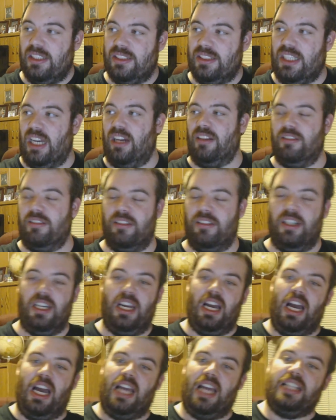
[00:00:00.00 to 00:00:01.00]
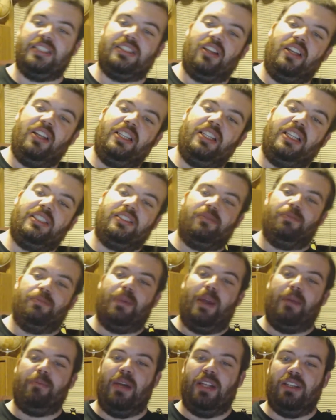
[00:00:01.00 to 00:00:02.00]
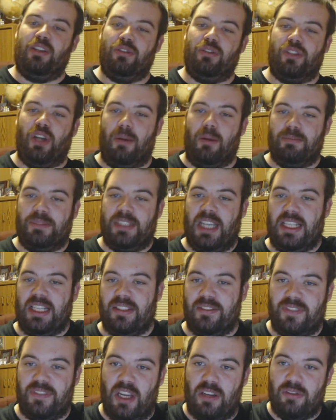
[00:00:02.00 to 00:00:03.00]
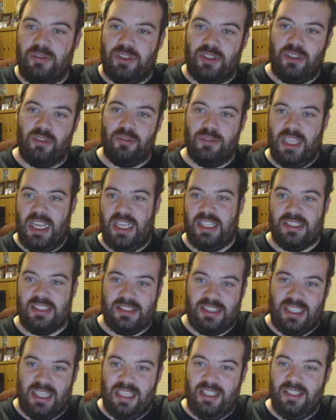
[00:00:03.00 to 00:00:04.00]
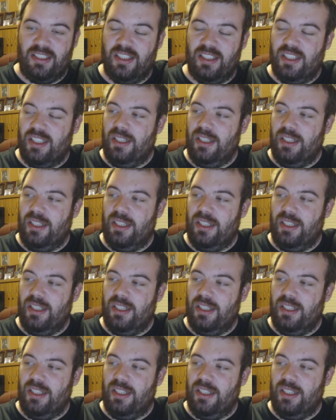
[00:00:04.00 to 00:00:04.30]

So it's kind of it's in my new top 10 of those two years now